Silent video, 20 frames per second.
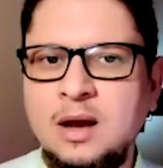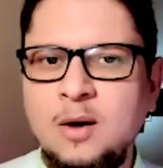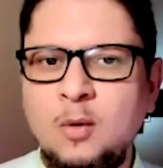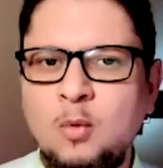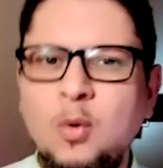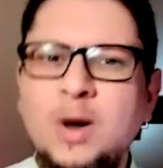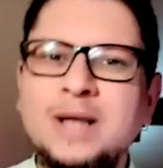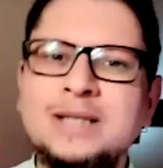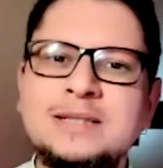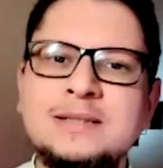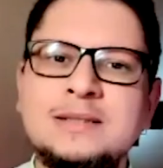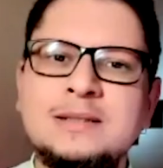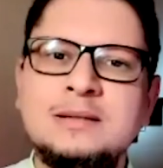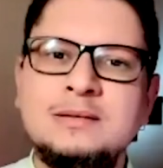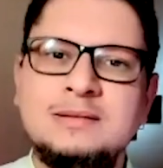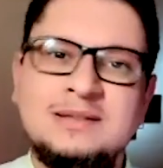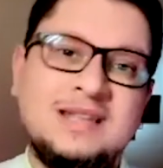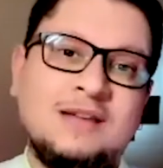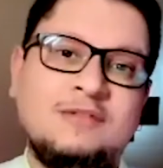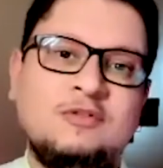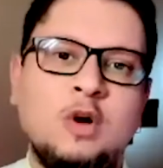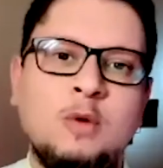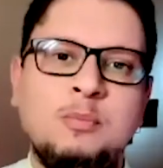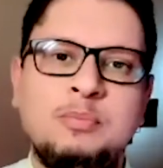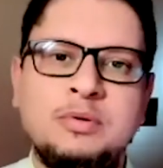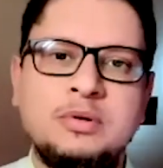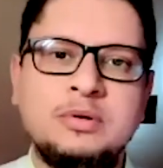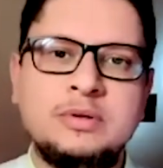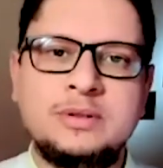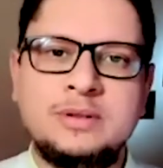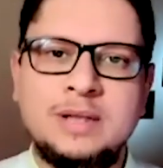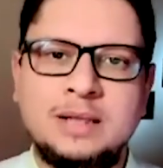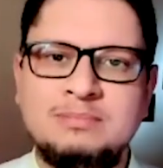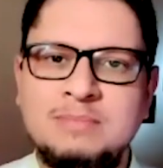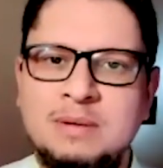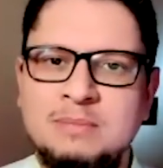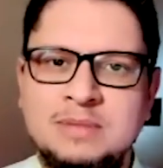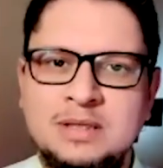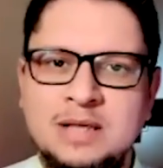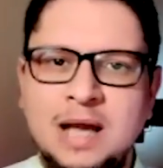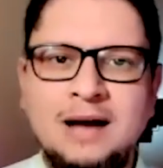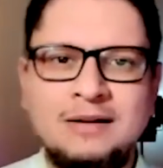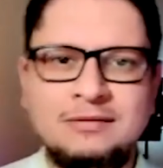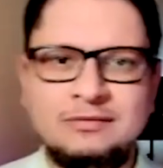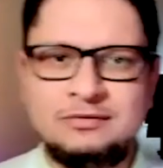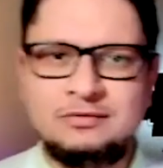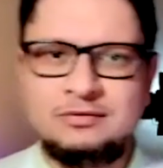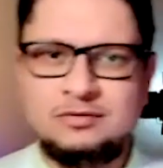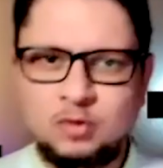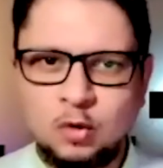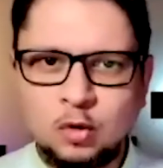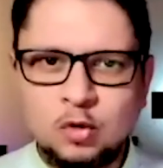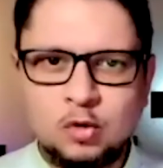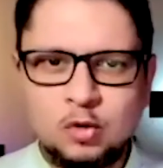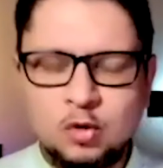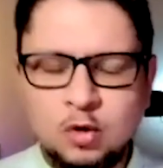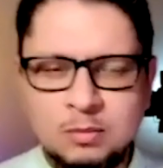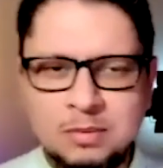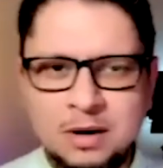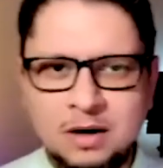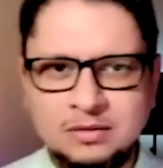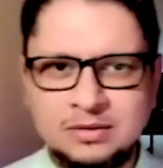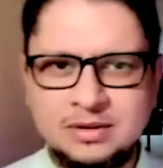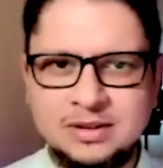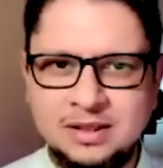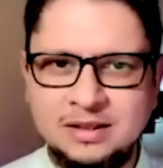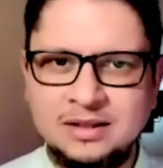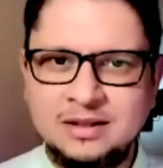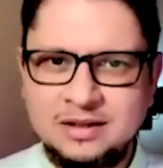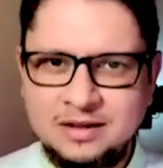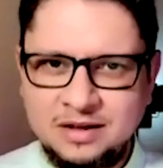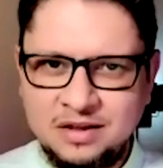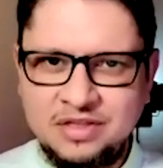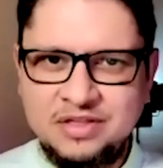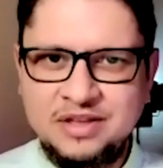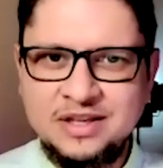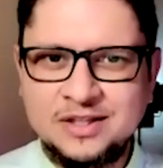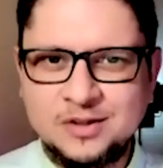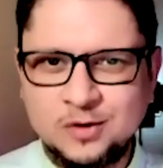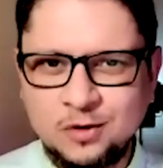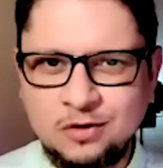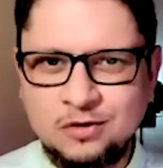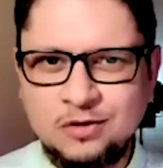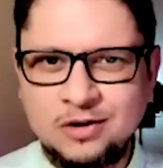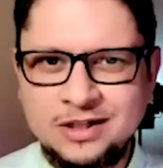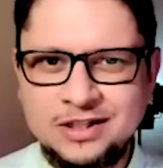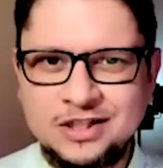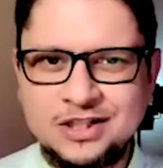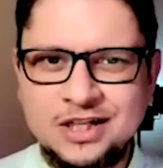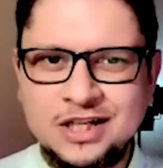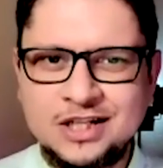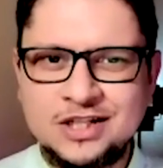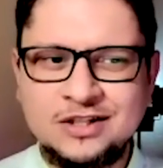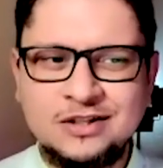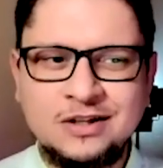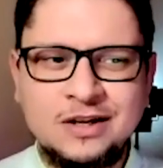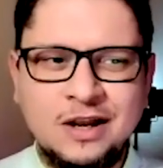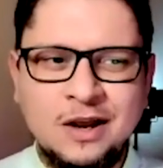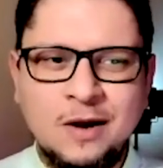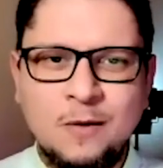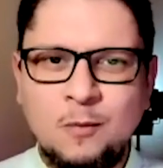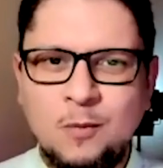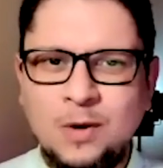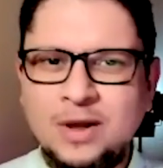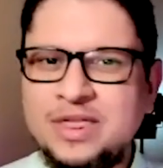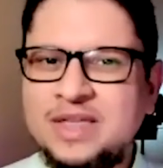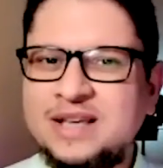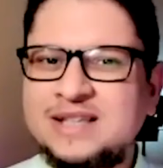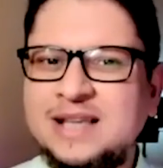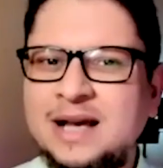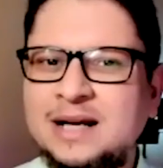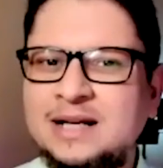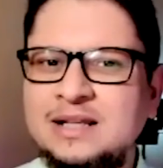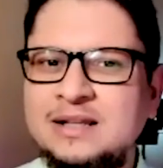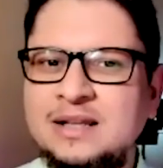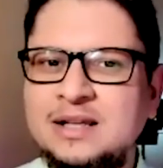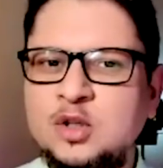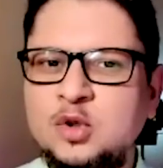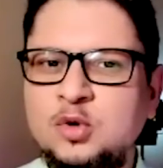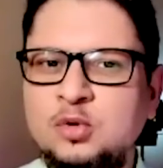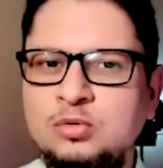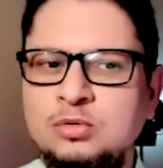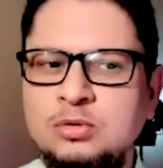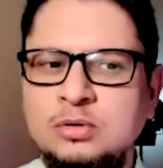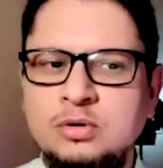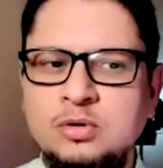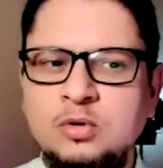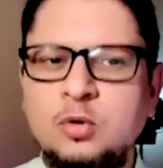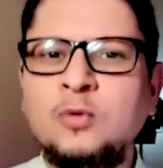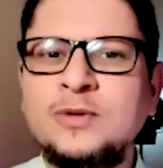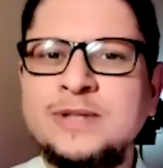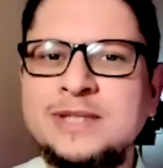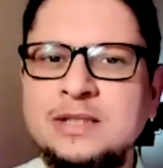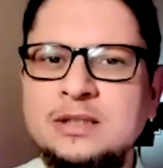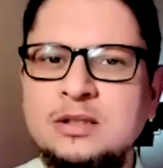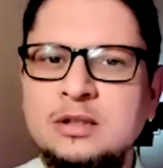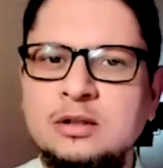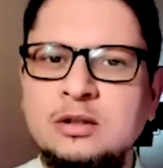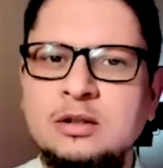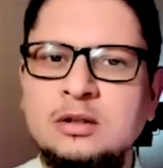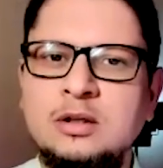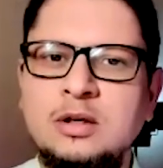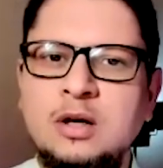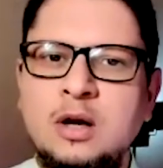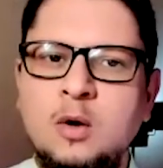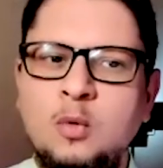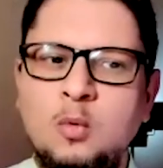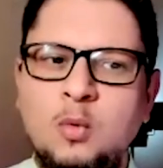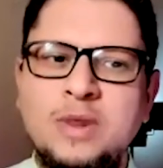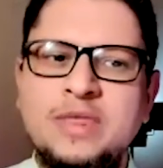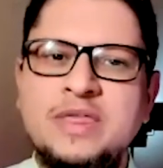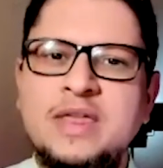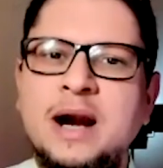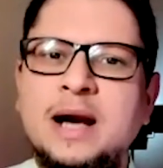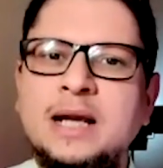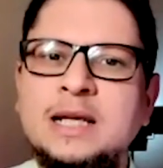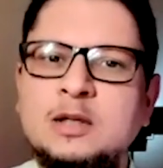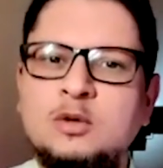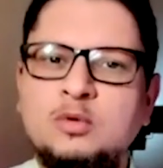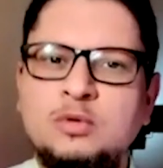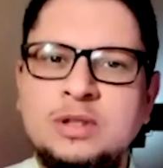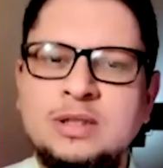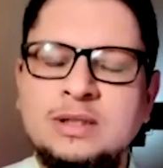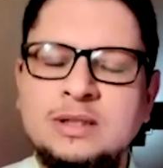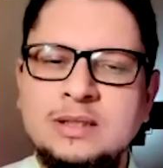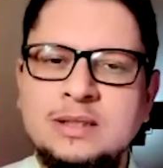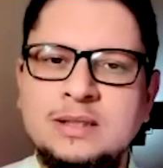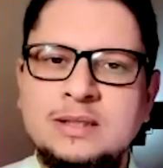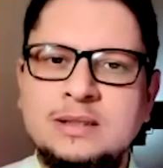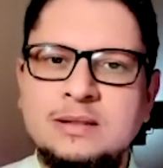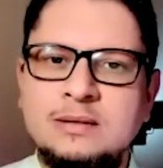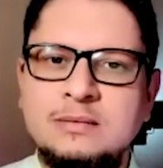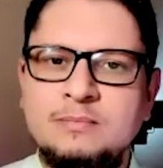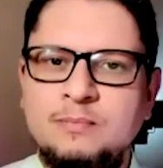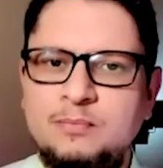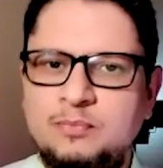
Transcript: What developers that maybe have no clue about this or the legislation, what exactly they should consider when they are including this